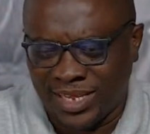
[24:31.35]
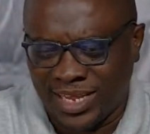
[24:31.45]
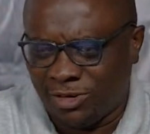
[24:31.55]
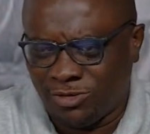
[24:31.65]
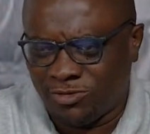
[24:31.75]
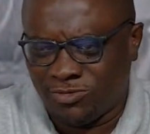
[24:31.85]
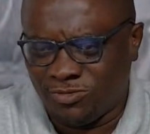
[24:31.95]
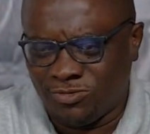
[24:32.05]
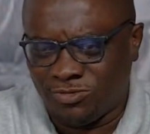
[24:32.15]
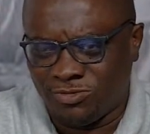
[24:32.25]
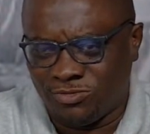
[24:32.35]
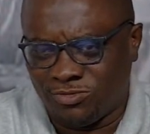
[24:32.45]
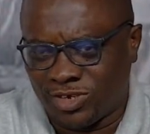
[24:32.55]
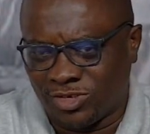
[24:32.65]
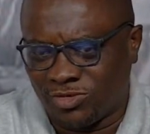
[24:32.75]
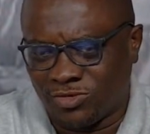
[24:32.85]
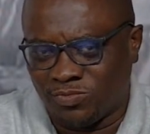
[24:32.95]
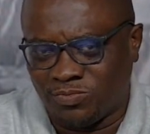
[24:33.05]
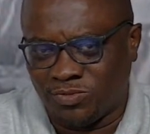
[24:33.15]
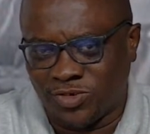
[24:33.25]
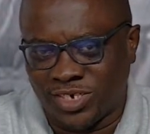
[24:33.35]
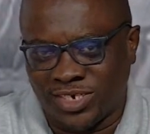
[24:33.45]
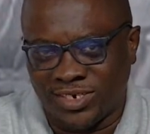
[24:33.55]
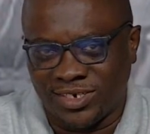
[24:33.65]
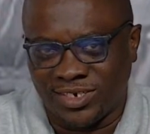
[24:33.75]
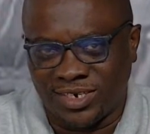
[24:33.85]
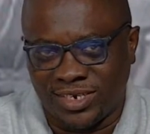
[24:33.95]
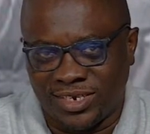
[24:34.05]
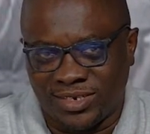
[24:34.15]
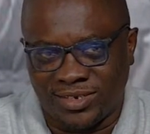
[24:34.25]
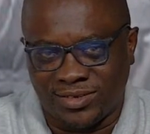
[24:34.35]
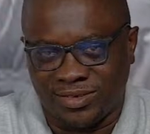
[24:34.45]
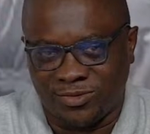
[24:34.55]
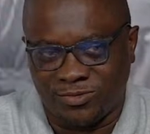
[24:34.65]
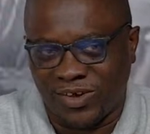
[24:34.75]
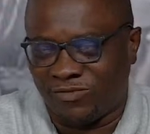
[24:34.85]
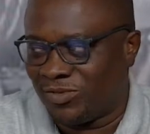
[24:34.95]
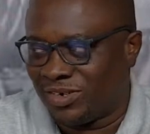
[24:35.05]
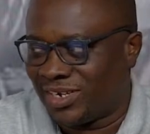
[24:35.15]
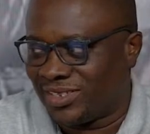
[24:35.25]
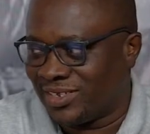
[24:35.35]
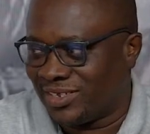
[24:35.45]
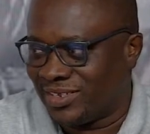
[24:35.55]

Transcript: I don't know who has also pushed the wife to be granting